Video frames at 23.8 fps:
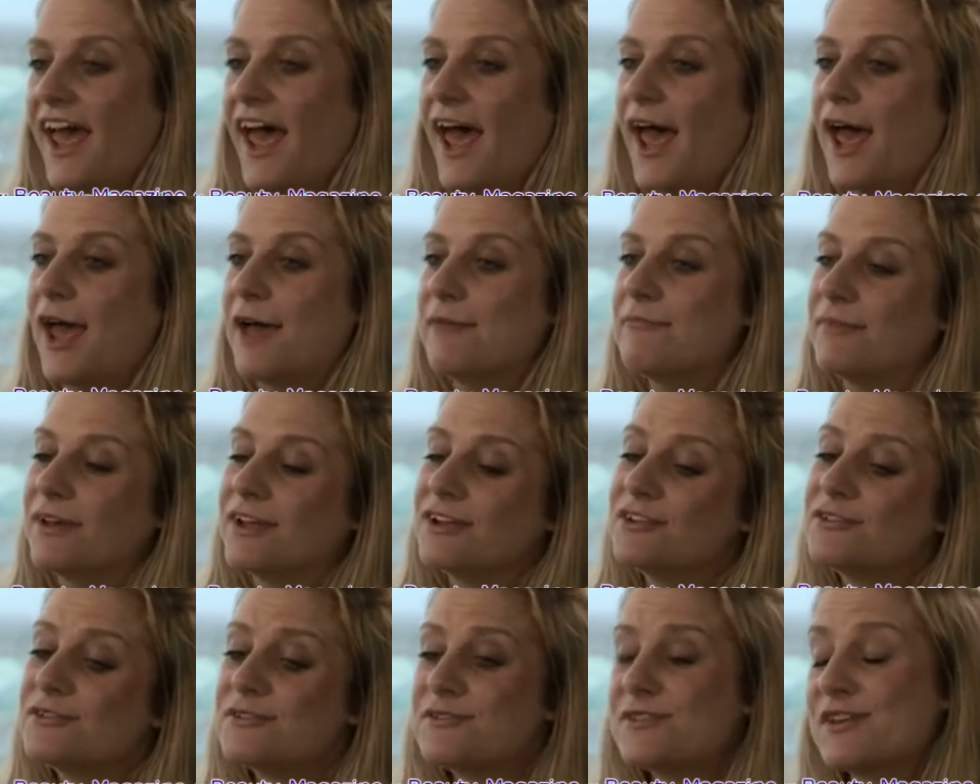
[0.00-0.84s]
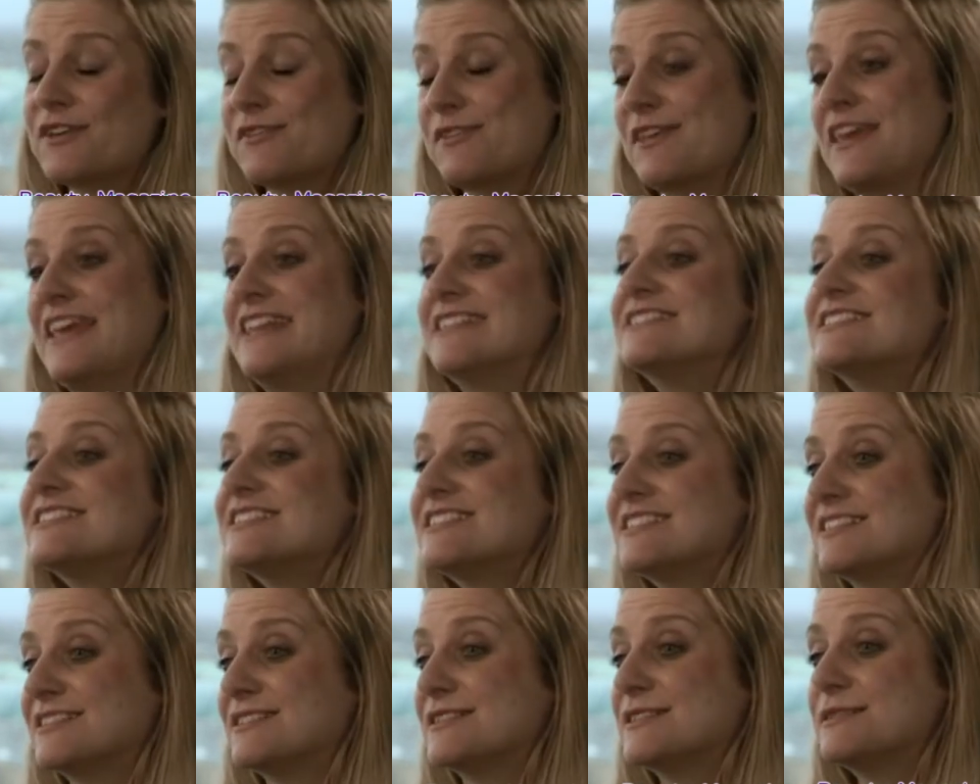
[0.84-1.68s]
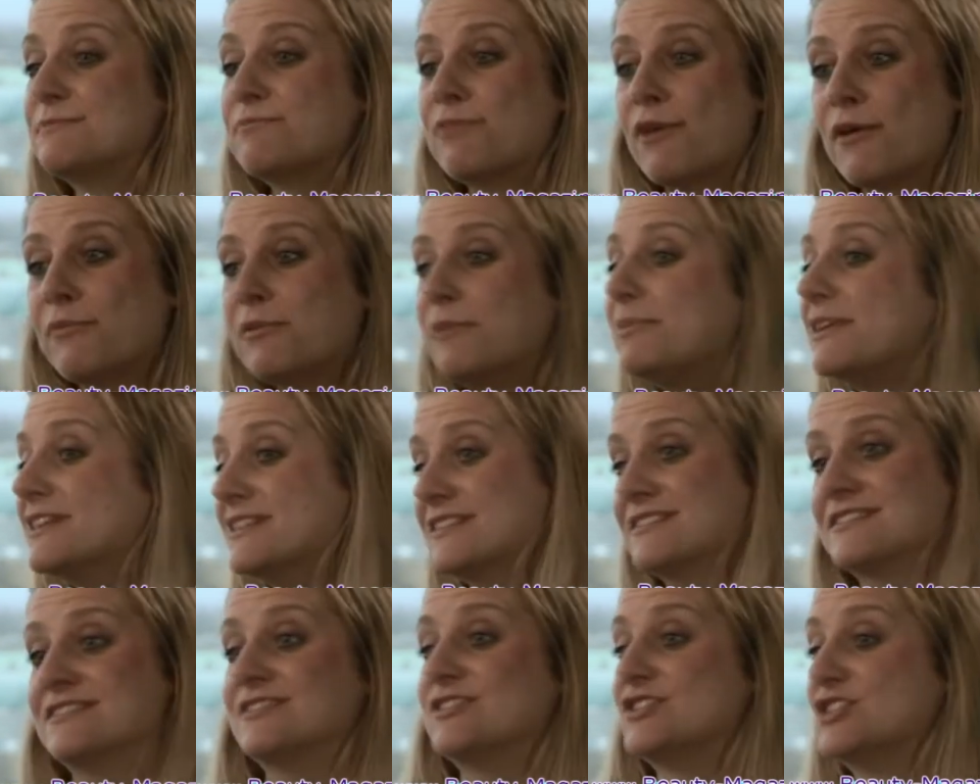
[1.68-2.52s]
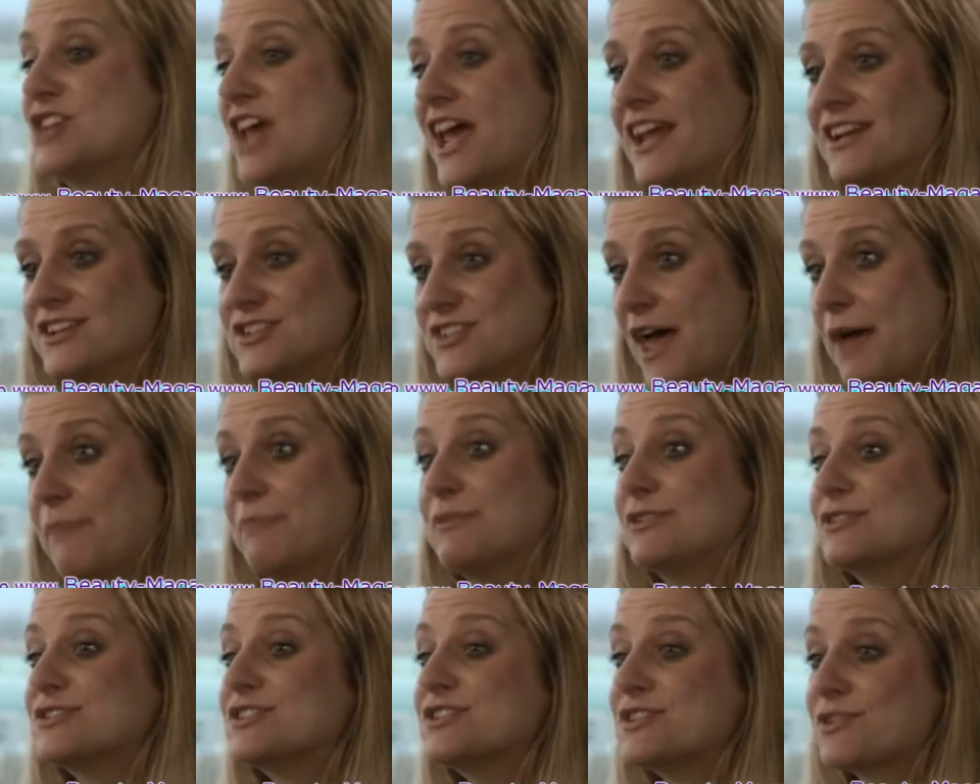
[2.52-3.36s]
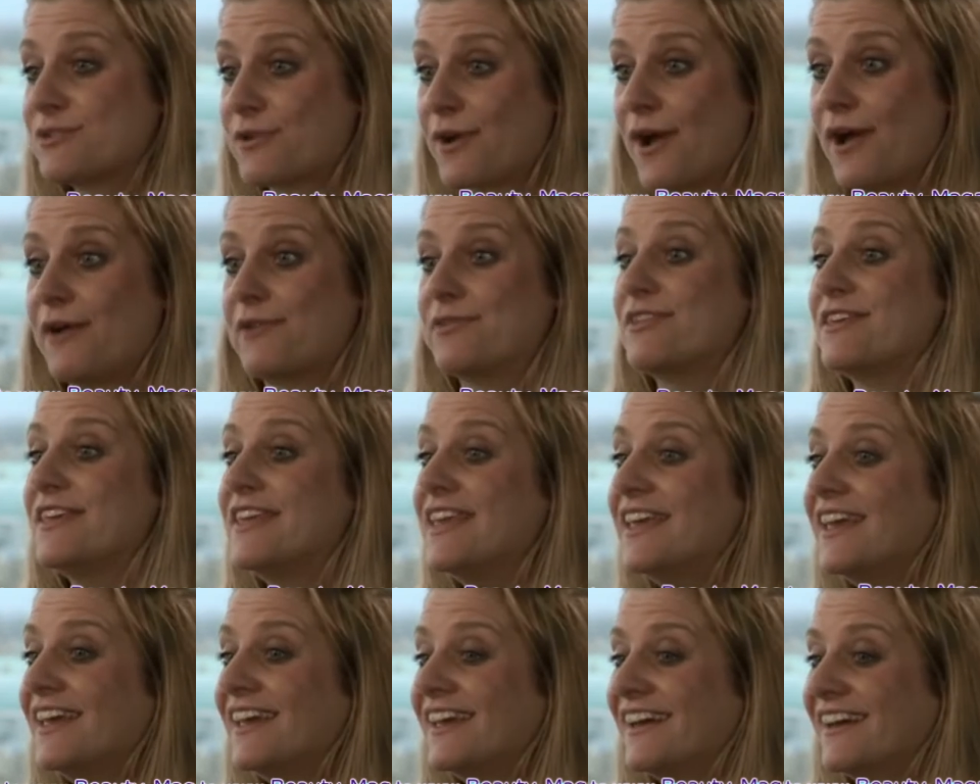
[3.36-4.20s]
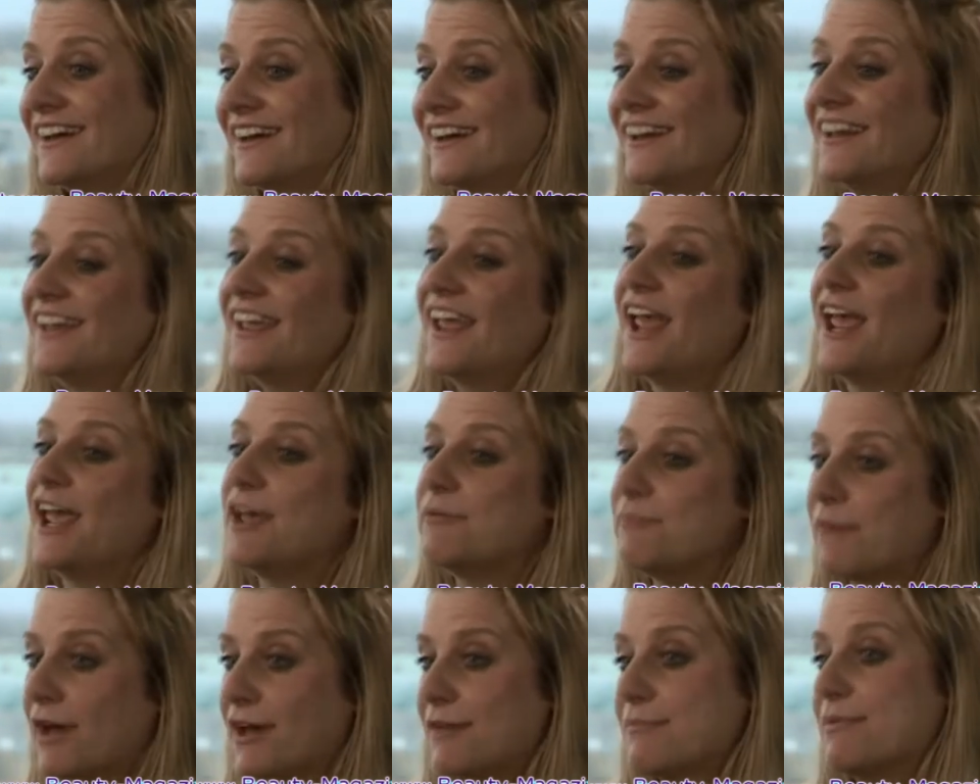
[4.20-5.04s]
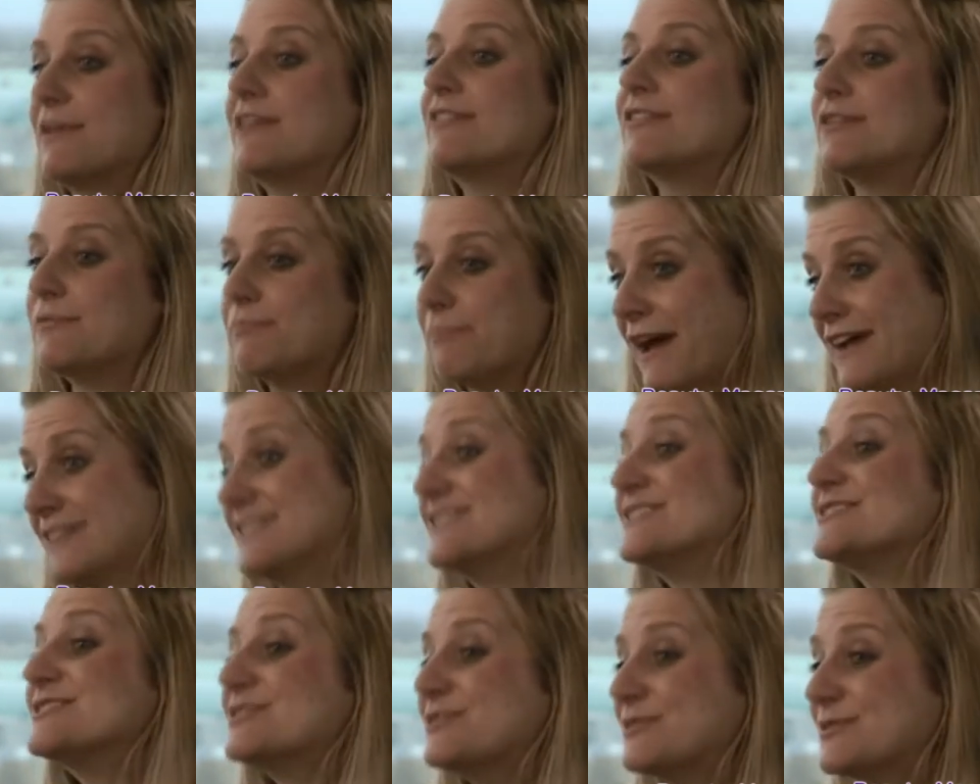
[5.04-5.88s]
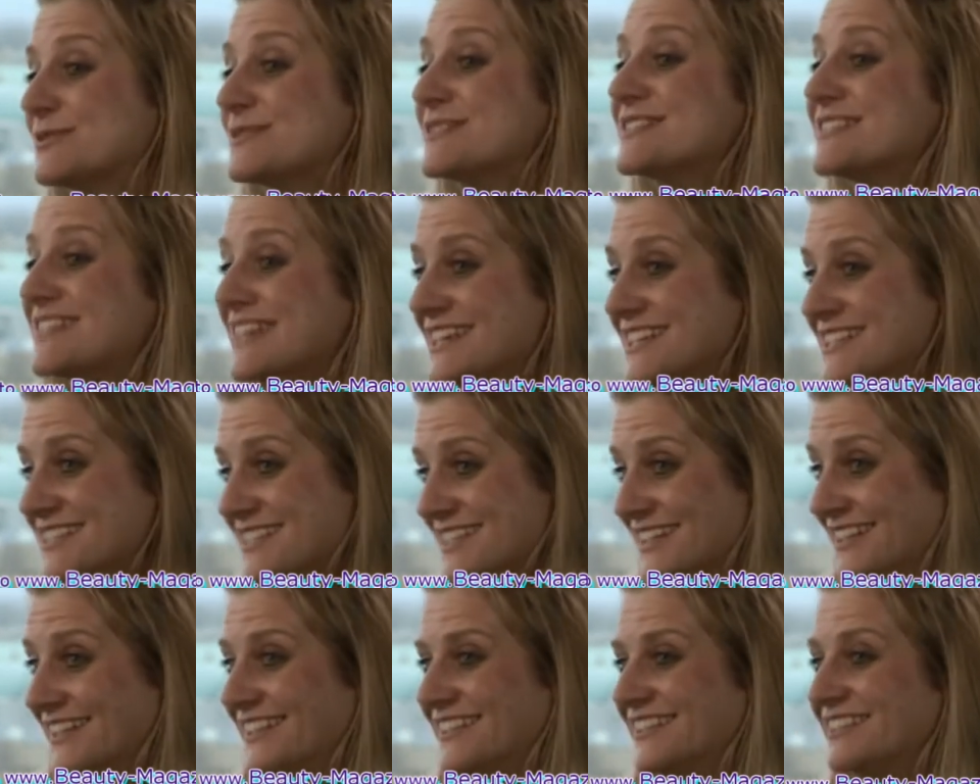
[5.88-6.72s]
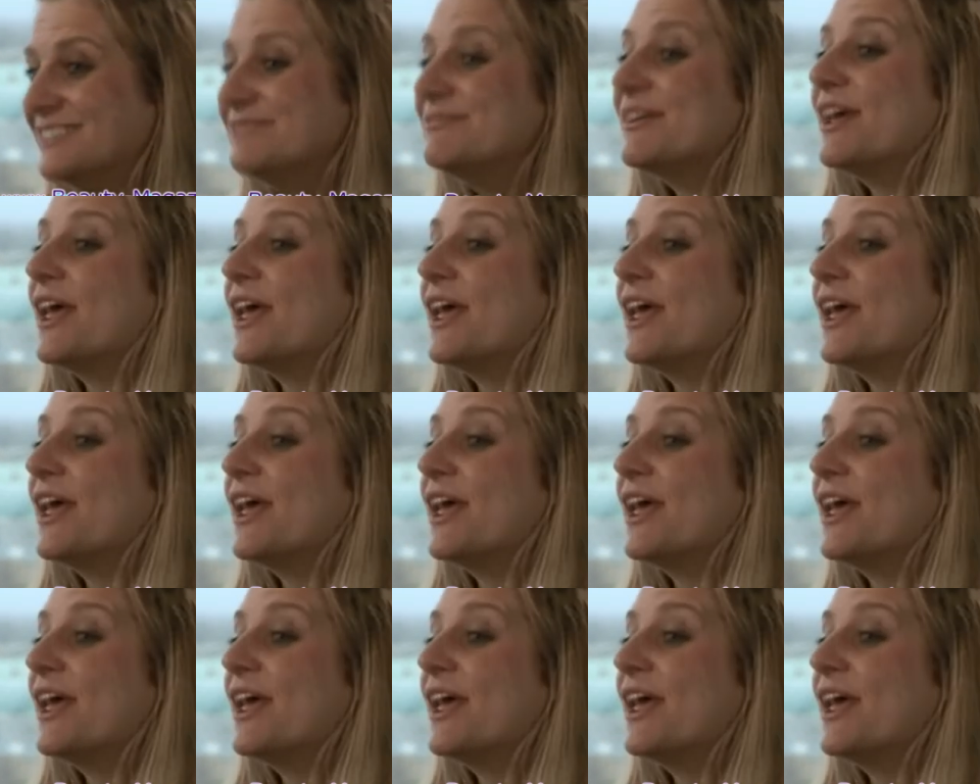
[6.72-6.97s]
And although the incidence probably doesn't change that much throughout the year, it might be that back to school season